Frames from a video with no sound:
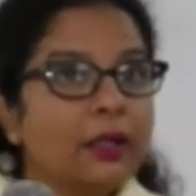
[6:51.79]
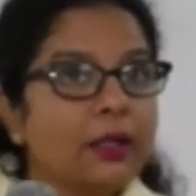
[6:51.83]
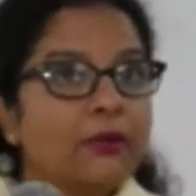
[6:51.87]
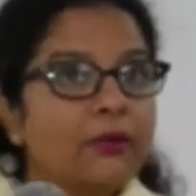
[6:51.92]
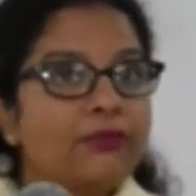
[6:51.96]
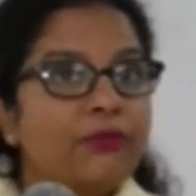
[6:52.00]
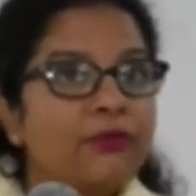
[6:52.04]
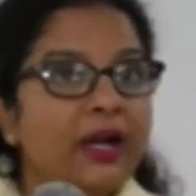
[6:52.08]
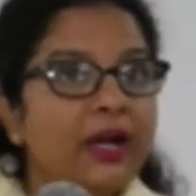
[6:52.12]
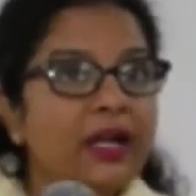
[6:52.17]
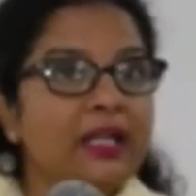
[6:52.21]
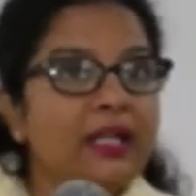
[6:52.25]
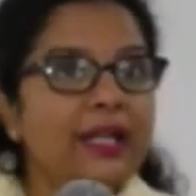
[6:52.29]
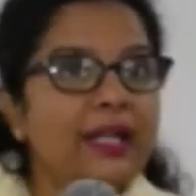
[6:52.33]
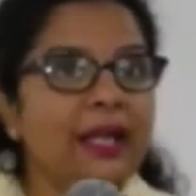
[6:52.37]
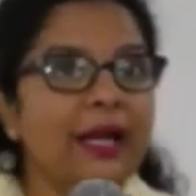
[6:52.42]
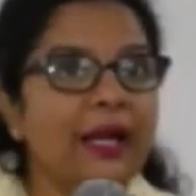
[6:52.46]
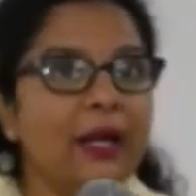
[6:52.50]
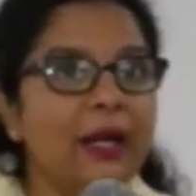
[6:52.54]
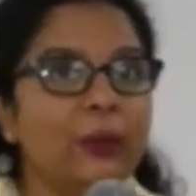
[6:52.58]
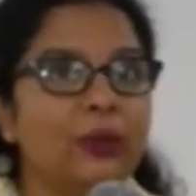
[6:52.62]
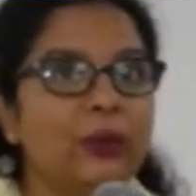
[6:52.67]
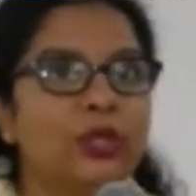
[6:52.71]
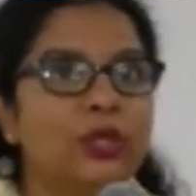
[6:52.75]
Finding
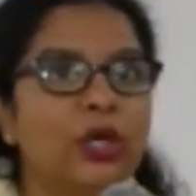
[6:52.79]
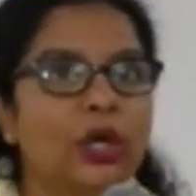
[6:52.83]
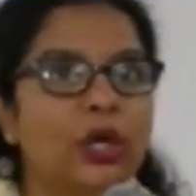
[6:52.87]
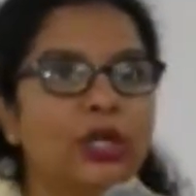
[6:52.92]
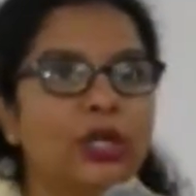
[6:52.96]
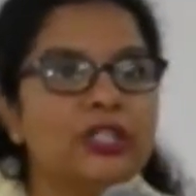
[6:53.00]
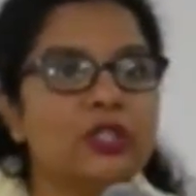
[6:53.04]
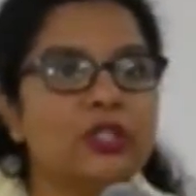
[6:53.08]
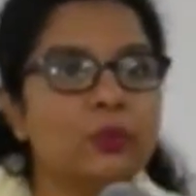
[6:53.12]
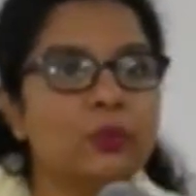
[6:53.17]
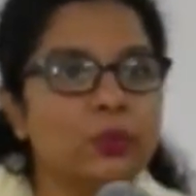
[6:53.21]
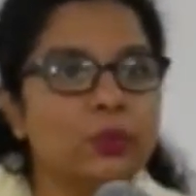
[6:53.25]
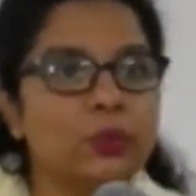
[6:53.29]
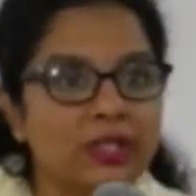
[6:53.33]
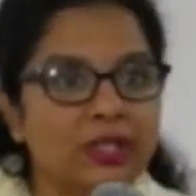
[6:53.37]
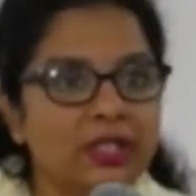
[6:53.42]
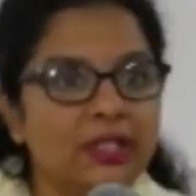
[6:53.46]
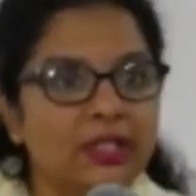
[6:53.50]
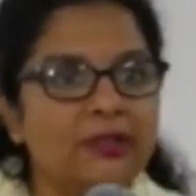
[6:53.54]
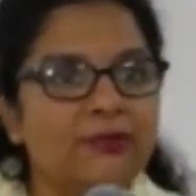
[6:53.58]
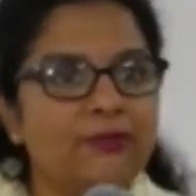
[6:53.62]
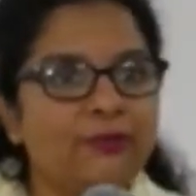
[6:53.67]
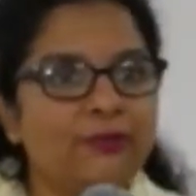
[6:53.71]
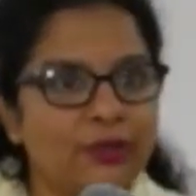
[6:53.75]
out God's
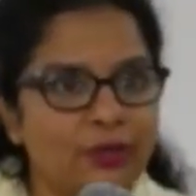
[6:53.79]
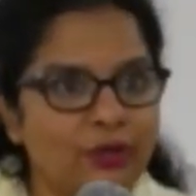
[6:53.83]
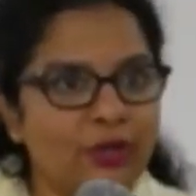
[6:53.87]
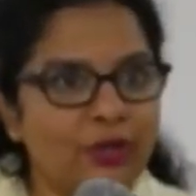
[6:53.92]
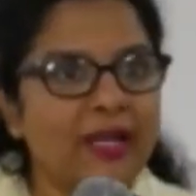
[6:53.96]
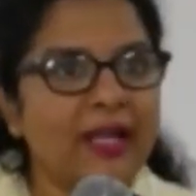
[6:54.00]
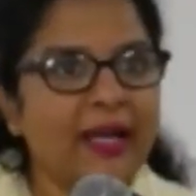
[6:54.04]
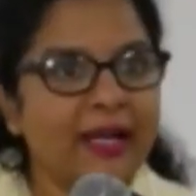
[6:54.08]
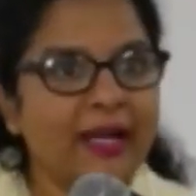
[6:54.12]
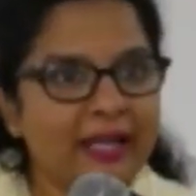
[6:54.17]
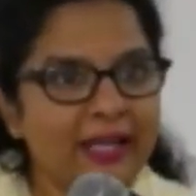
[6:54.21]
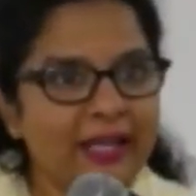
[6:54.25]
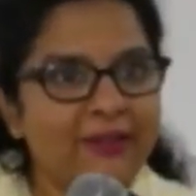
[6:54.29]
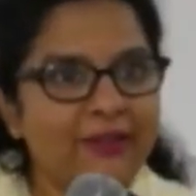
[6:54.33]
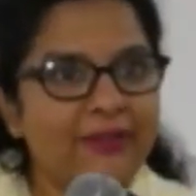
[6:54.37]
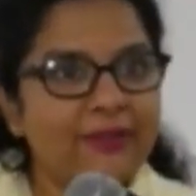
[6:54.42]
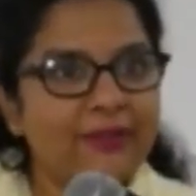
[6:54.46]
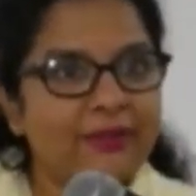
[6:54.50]
word for your life,